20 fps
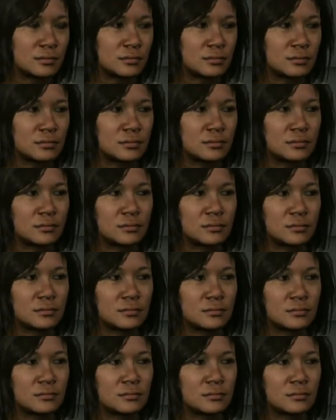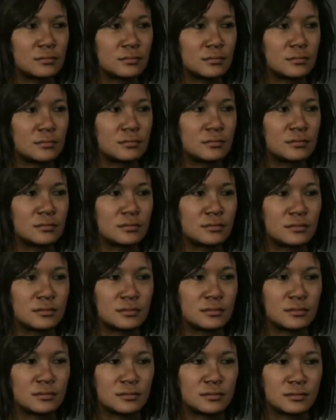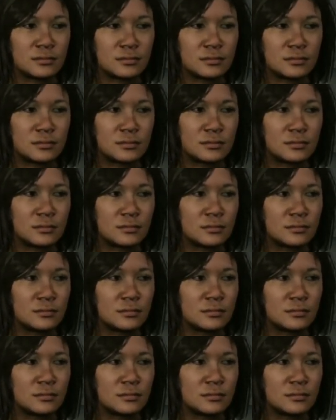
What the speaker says: [no speech]